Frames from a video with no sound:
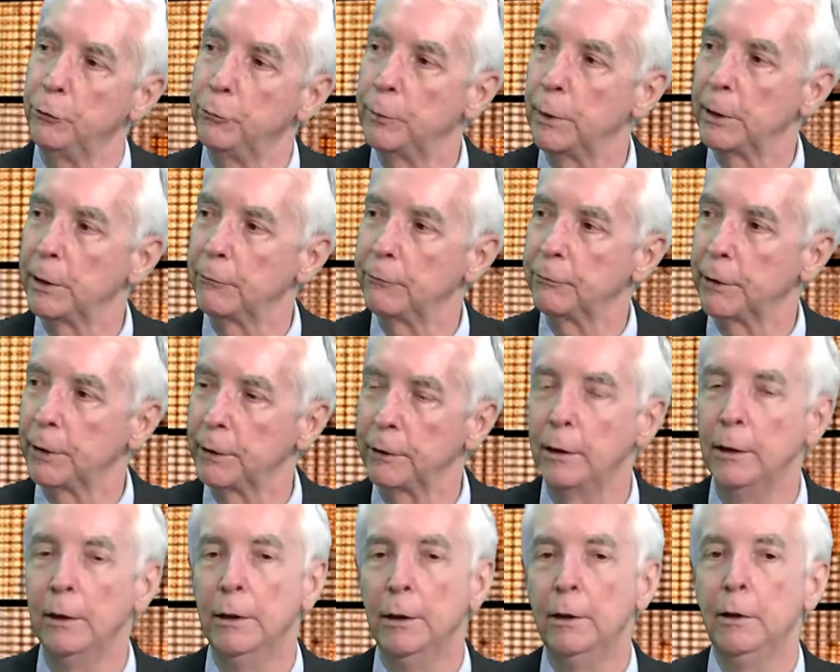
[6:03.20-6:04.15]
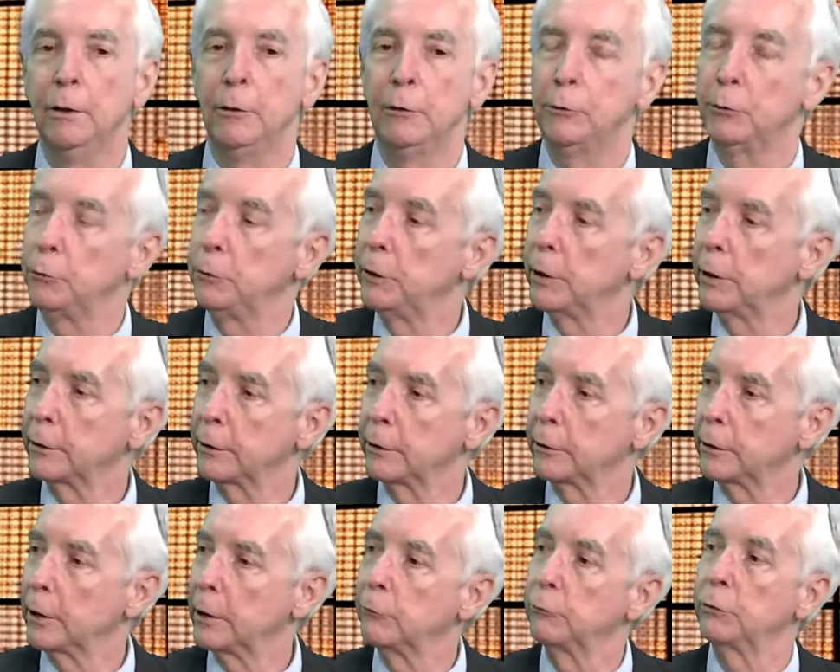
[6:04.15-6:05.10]
benefit to younger
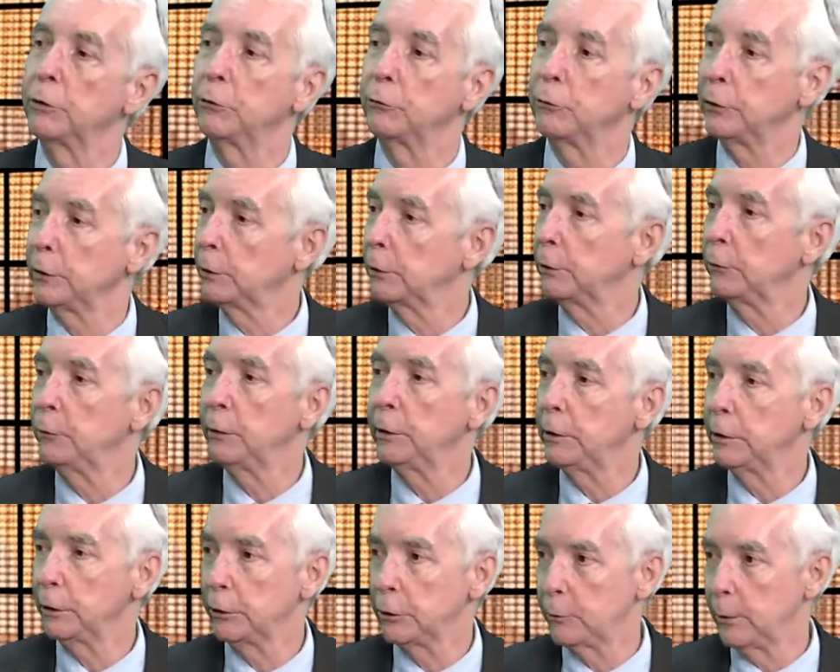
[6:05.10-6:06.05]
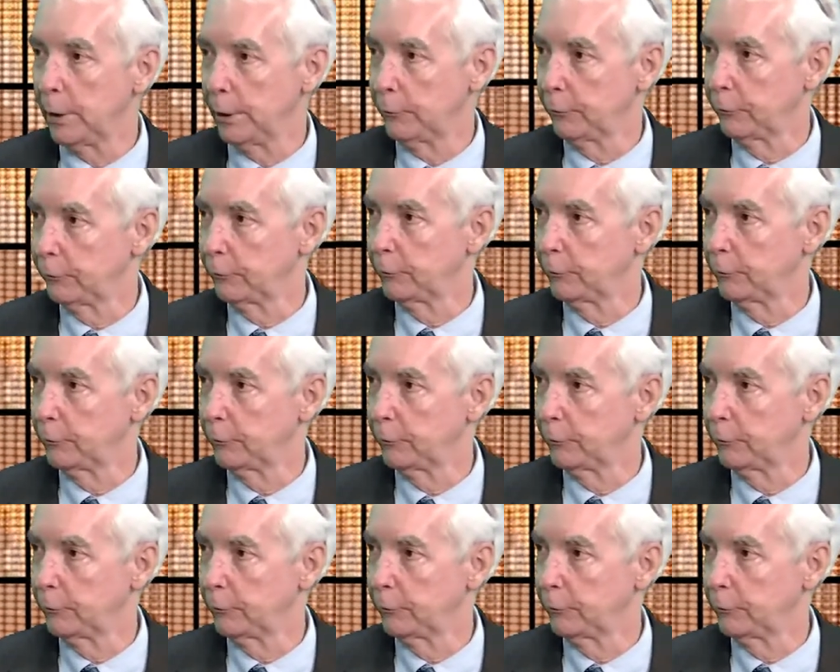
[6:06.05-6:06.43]
countries, including the U.S.